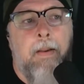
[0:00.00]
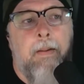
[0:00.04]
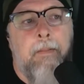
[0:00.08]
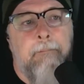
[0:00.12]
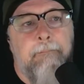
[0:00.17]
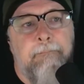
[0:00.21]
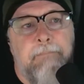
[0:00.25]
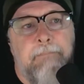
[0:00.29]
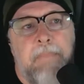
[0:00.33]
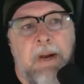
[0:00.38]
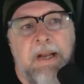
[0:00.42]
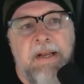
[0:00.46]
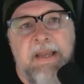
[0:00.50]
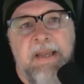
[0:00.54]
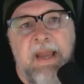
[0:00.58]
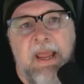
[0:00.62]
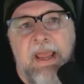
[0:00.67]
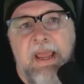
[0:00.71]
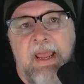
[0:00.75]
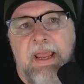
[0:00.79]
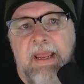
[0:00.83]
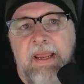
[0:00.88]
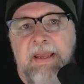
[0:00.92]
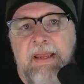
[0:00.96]

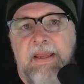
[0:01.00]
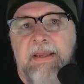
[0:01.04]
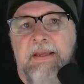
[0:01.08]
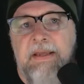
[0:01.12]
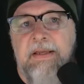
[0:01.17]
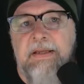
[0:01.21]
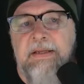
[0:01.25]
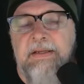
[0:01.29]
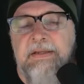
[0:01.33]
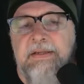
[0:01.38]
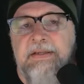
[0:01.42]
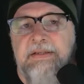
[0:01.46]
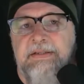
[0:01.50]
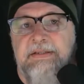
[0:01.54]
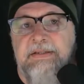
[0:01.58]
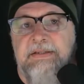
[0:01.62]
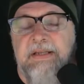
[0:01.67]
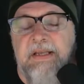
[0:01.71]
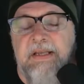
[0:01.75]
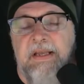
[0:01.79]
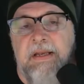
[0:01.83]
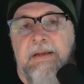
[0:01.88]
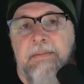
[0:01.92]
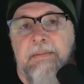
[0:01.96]
Monday
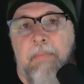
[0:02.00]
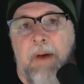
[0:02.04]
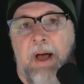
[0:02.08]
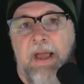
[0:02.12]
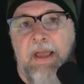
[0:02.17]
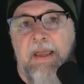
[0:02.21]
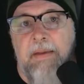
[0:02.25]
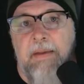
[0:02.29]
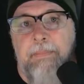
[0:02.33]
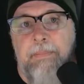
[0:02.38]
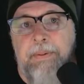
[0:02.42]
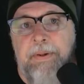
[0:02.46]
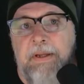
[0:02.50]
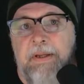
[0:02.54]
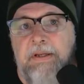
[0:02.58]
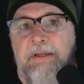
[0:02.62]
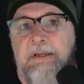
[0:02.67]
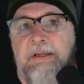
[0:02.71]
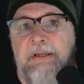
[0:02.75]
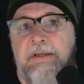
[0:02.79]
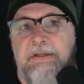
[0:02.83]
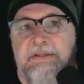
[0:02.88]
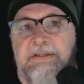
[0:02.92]
is, in my opinion,